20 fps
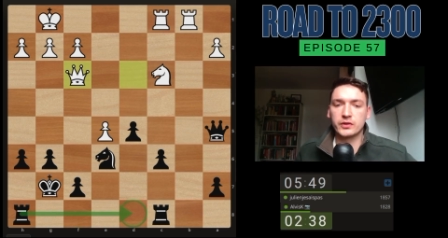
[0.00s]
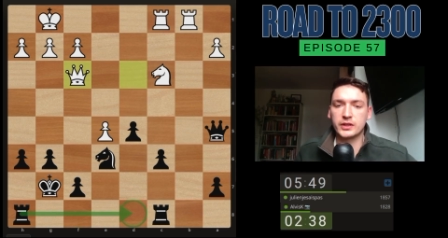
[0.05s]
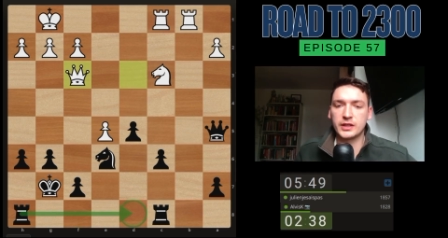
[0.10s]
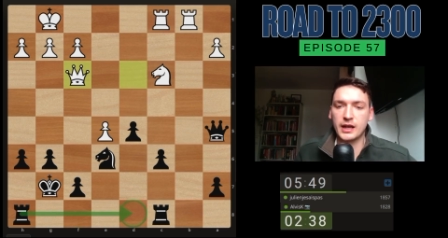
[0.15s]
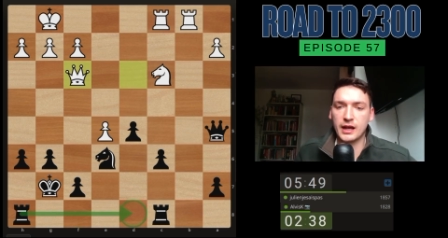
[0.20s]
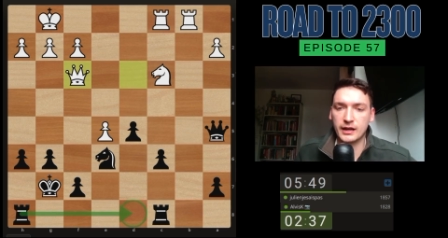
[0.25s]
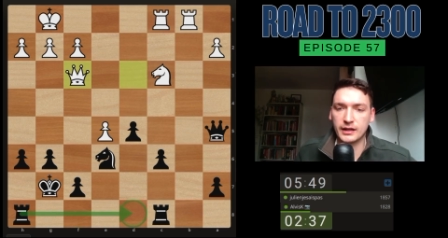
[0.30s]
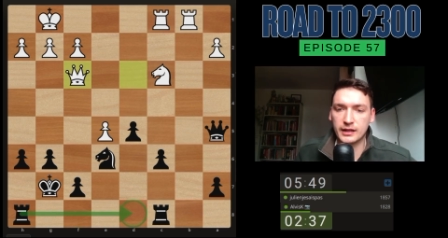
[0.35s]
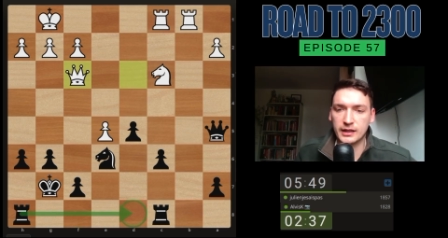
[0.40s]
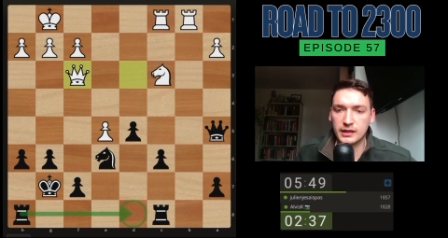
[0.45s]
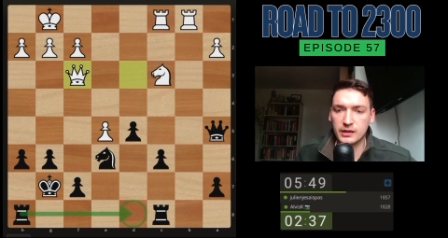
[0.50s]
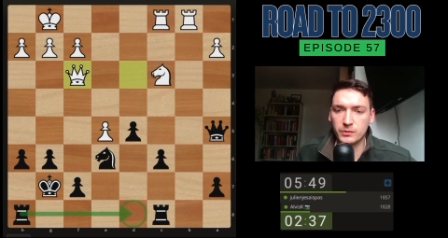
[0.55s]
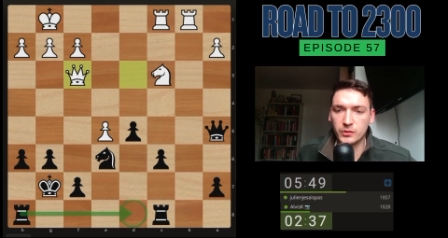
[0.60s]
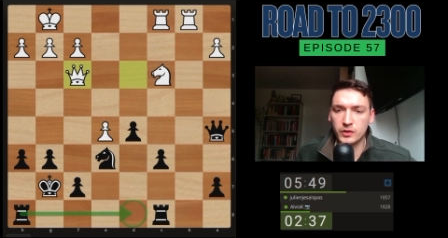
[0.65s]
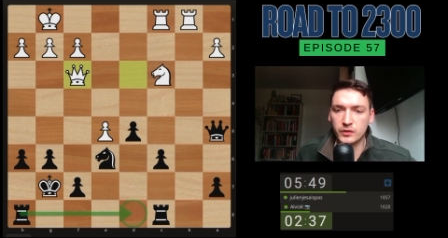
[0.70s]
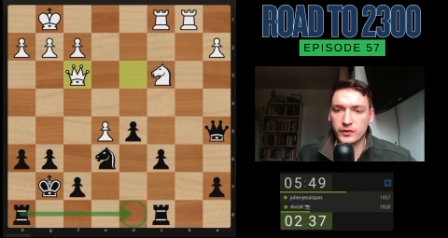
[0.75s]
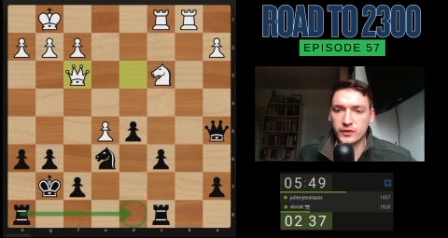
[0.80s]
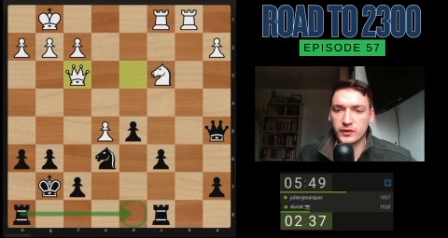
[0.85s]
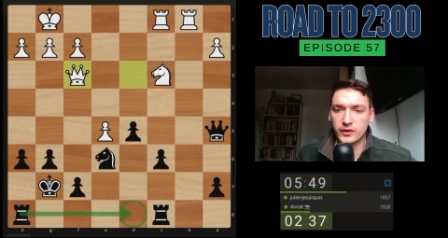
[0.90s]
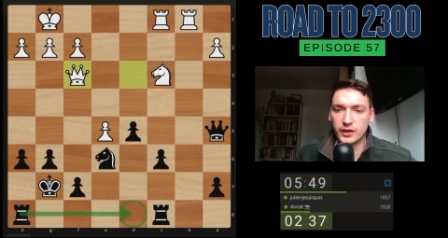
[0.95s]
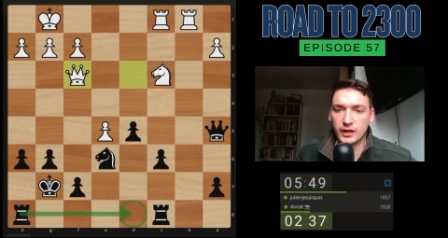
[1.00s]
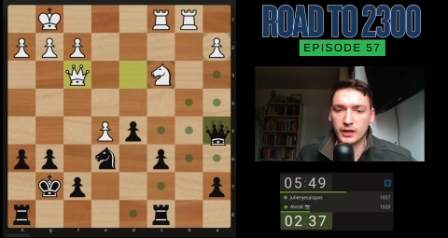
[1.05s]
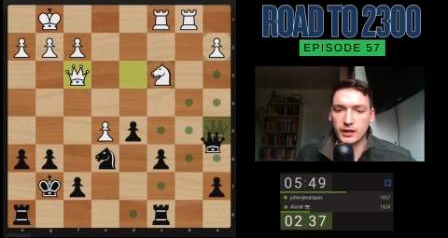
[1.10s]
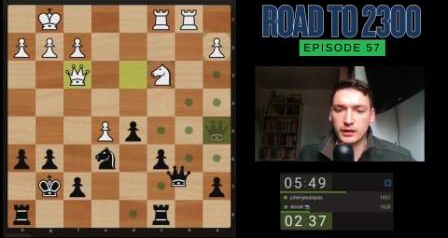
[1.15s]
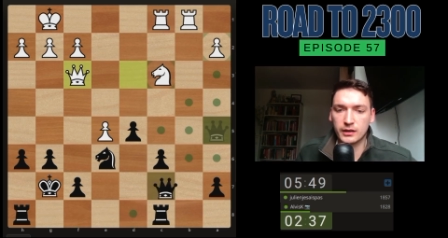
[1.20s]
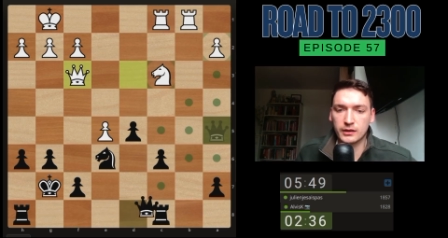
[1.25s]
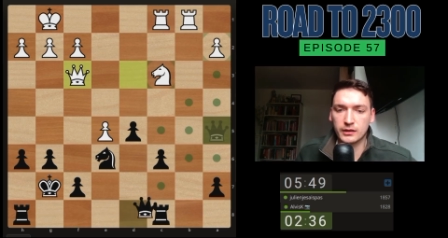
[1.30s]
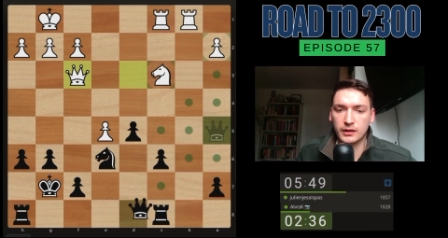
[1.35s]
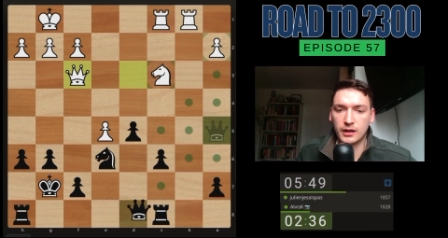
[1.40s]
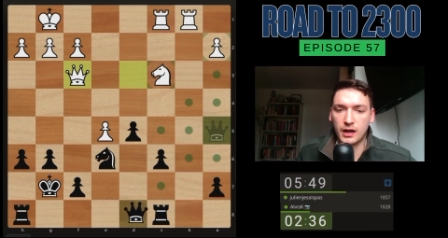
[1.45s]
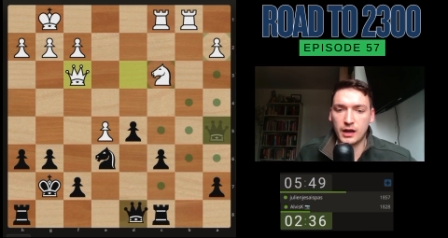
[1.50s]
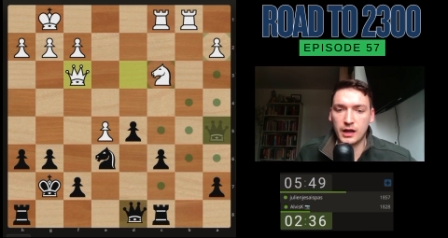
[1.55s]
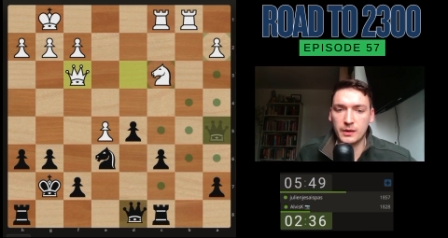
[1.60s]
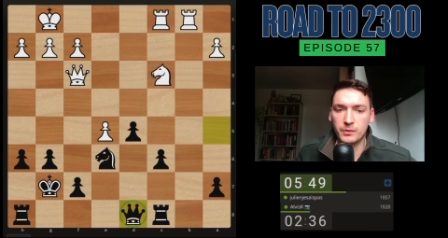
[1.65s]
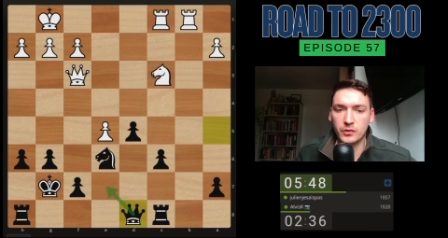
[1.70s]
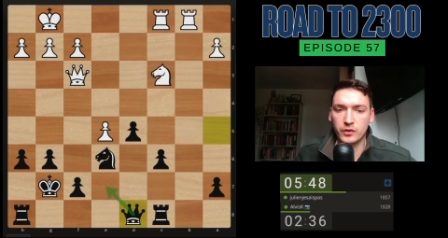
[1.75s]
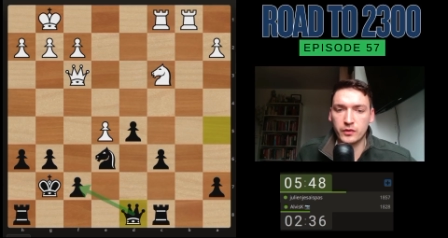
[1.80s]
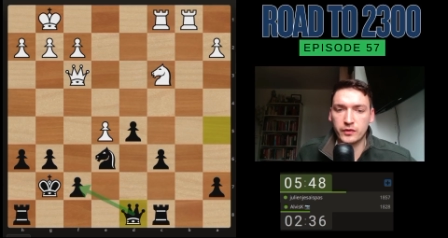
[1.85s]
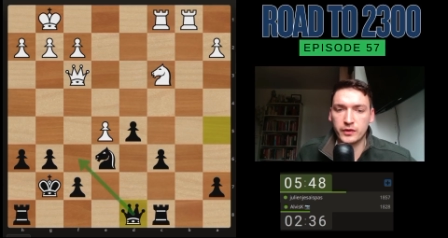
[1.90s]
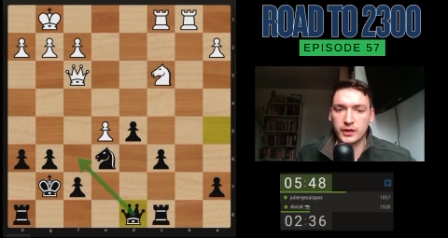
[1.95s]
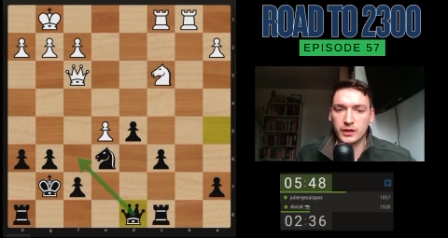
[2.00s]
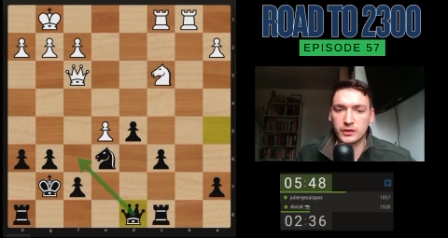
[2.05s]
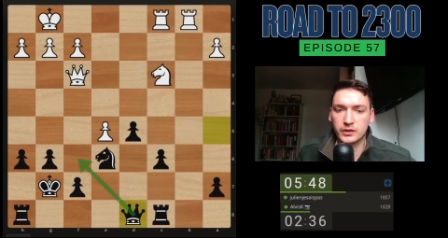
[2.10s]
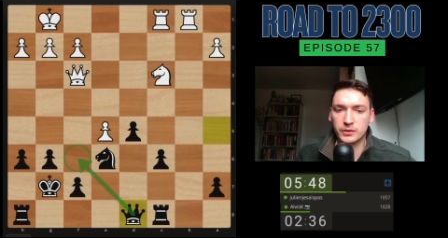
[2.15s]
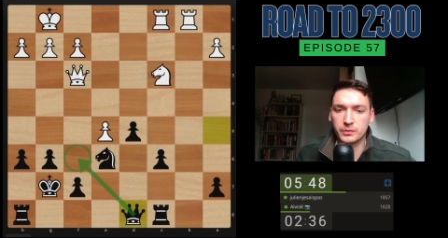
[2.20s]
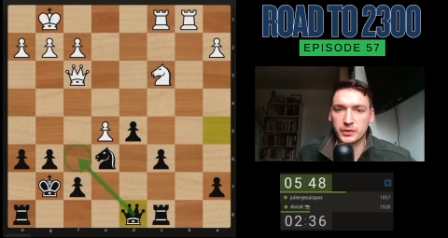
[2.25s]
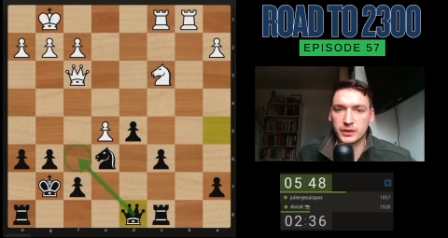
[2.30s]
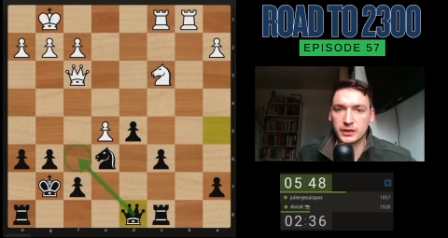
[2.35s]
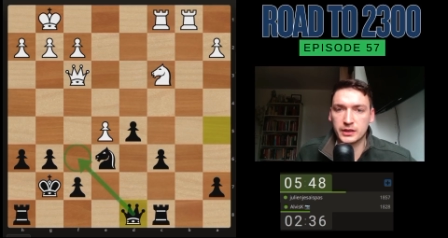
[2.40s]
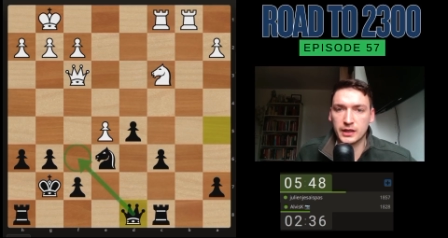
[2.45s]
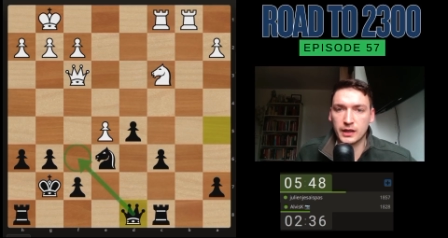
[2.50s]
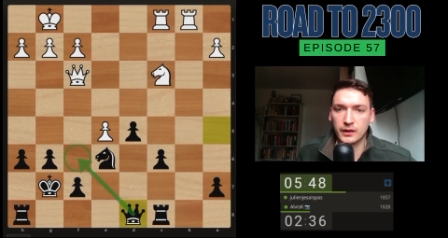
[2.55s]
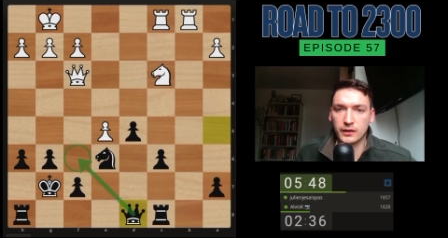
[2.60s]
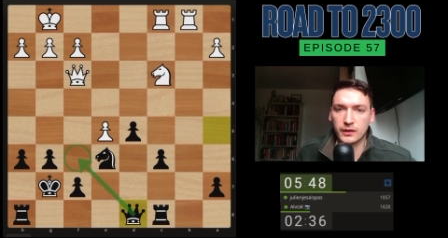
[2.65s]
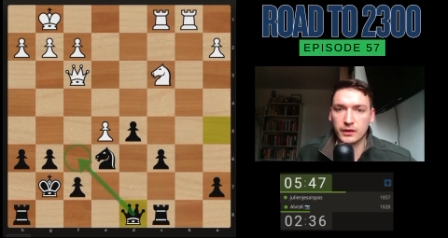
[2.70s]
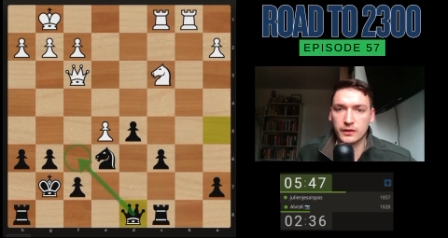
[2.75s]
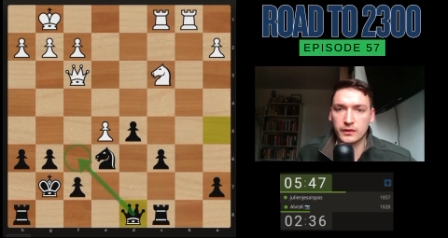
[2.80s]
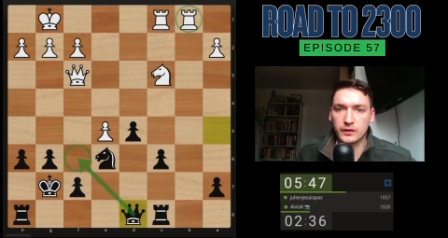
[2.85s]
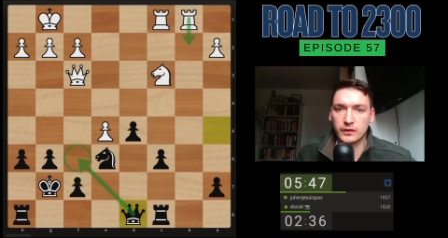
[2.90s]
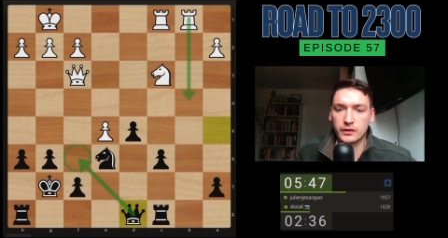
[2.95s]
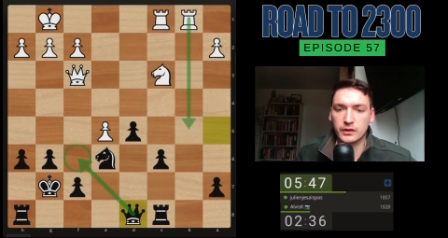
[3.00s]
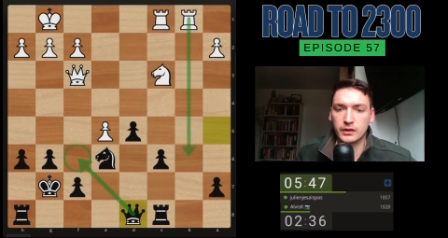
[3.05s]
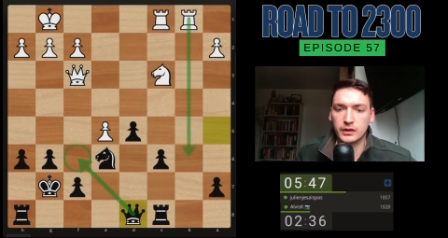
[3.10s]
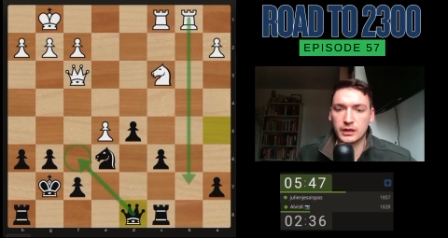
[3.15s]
Yeah, he moves there. I move here to protect this.